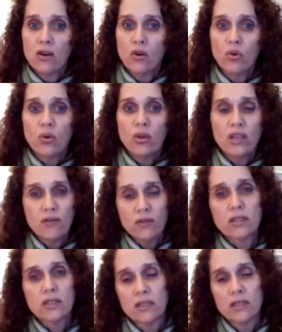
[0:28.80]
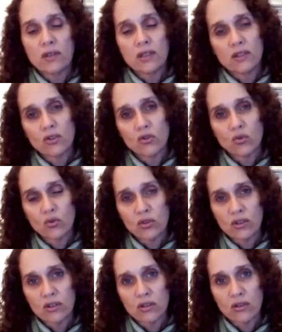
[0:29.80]
or even significant
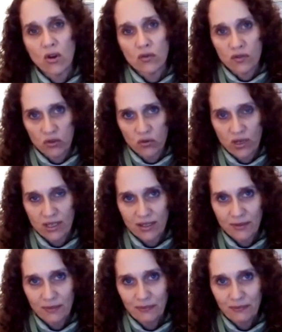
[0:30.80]
sources of stress.